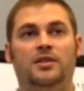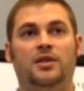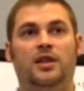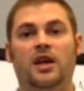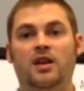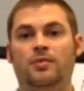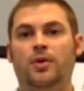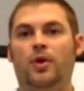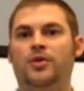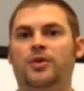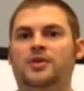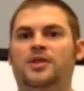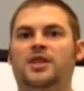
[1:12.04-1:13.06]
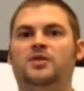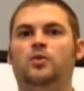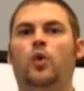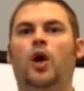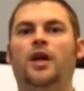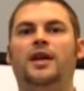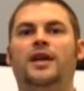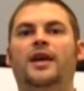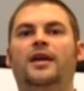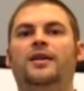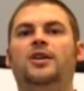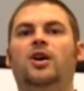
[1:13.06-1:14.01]
kind of both those things. What
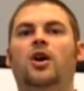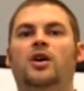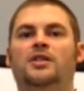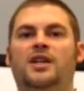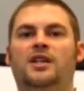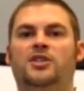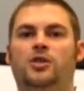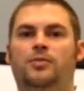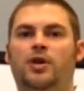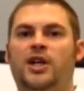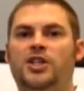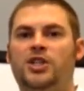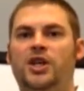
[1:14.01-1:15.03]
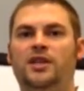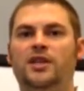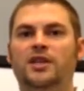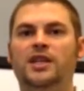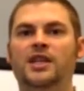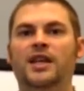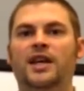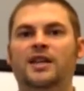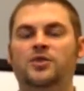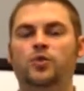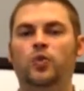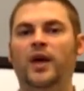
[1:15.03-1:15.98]
can cause extra pressure on the knee,
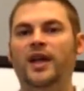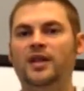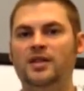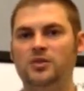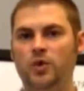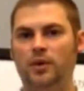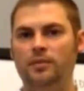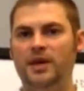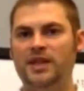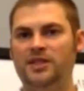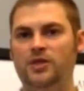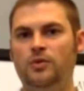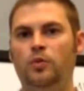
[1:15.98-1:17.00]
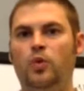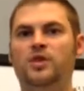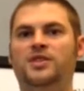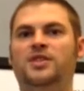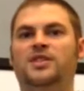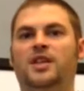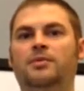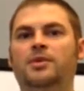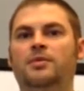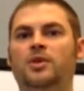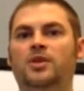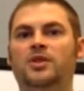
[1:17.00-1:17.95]
as well as what makes you more
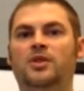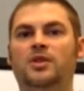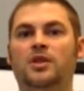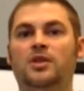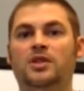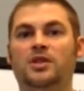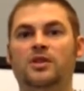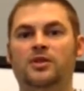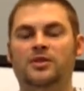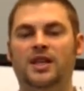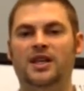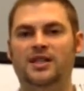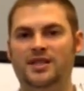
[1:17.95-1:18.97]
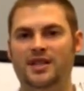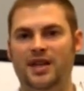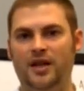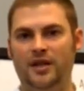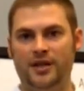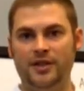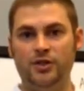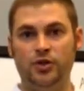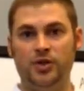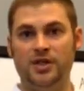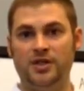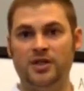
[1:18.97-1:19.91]
susceptible to those ACL
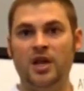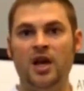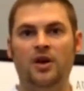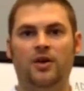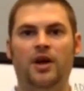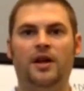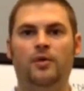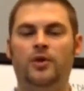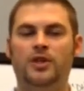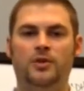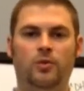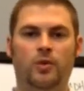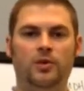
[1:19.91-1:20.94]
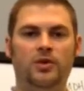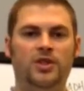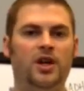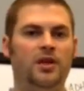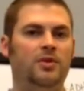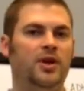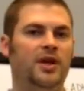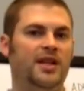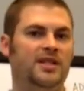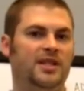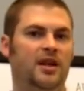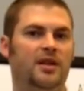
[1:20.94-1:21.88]
injuries, right? And when we're talking about
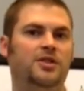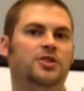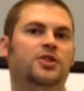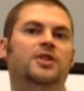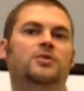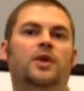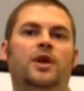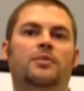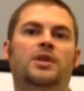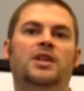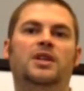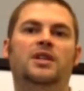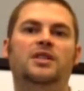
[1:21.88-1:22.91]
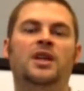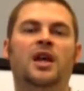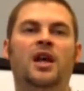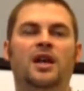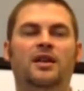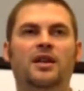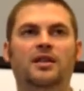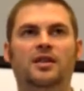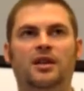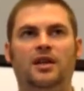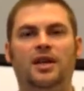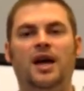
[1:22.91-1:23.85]
ACL injuries, what I mean is not
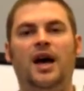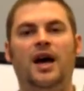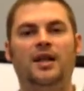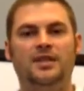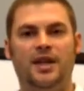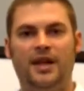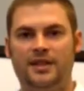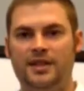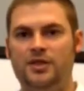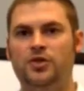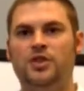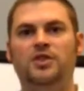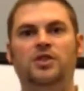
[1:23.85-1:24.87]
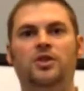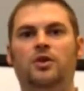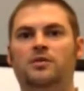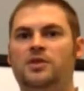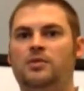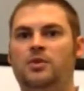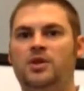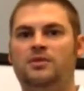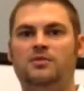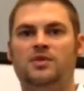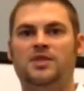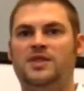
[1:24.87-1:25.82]
the contact injuries, you know, if someone
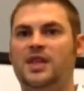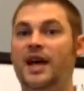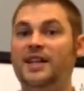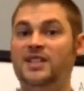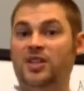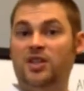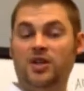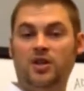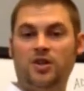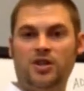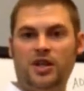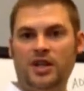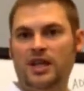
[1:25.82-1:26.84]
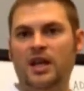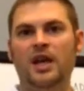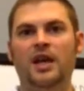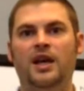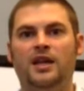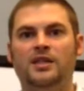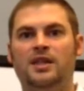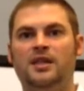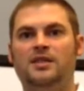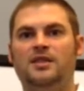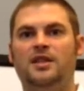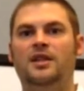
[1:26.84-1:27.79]
slides into your knee.
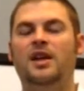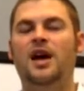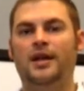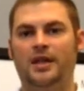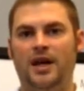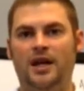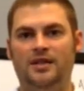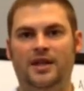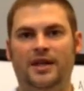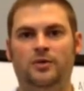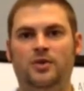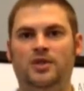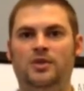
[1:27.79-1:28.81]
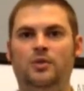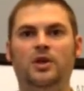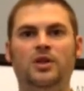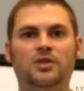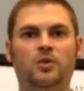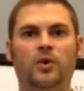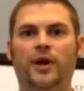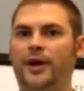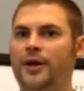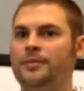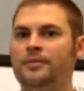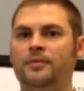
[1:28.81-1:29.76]
It's the non-contact ones, the ones
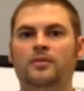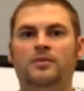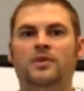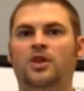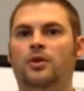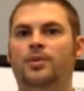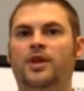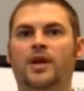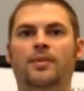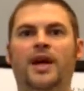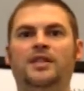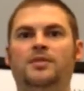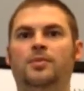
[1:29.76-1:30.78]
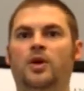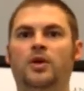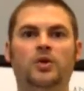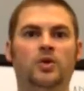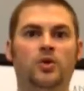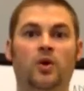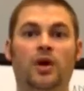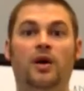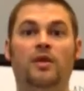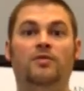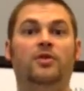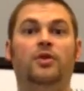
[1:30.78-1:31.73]
where you're playing basketball, you go
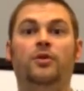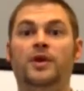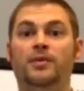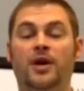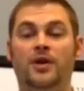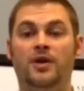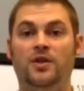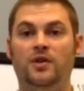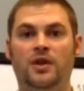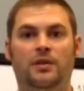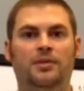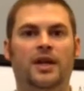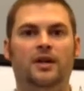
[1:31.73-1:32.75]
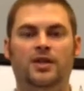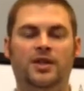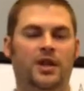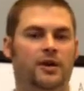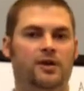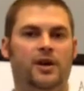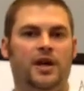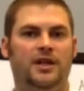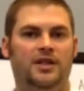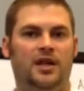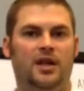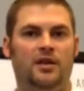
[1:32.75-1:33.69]
up for a rebound and you come down and tear your
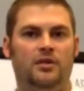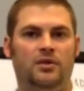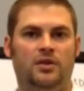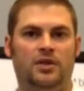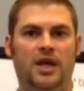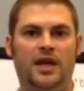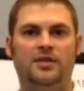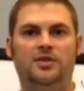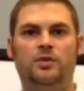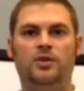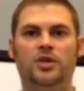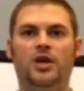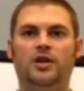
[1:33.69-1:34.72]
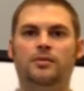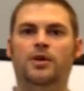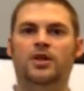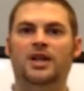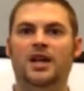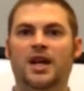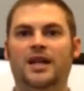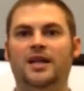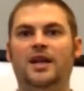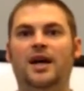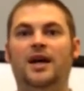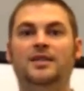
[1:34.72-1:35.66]
ACL, okay? So we're talking about the
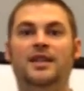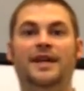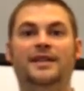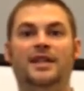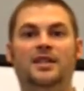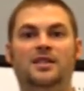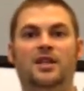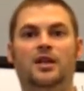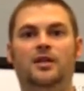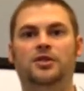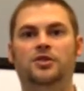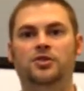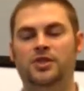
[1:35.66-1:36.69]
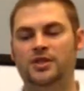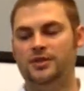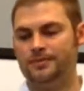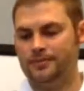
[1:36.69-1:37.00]
non-contact ACL injuries.